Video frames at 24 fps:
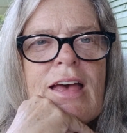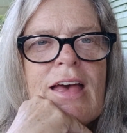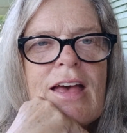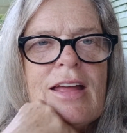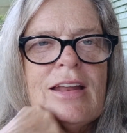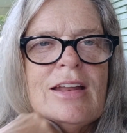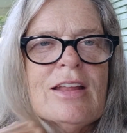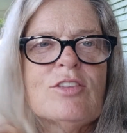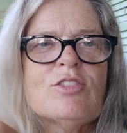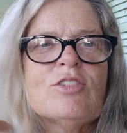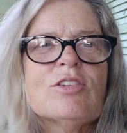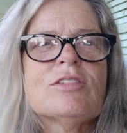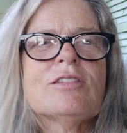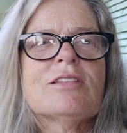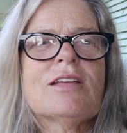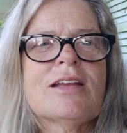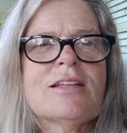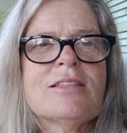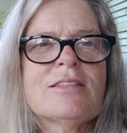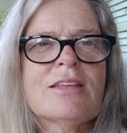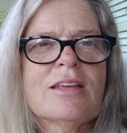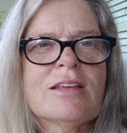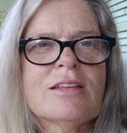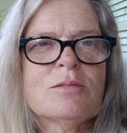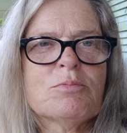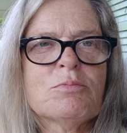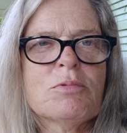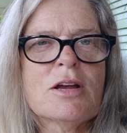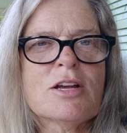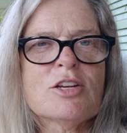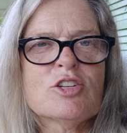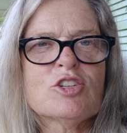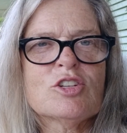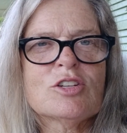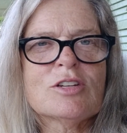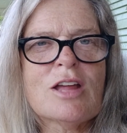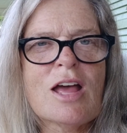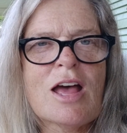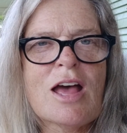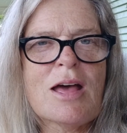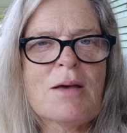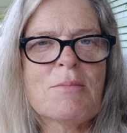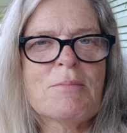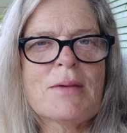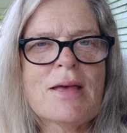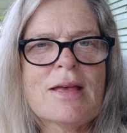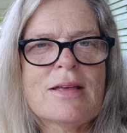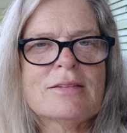And I just like the expression, a
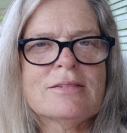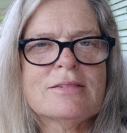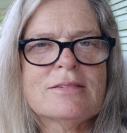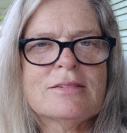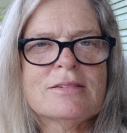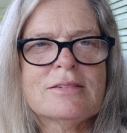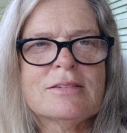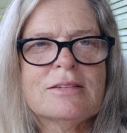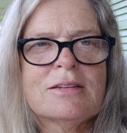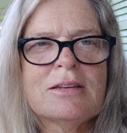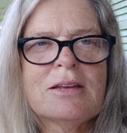hot mess.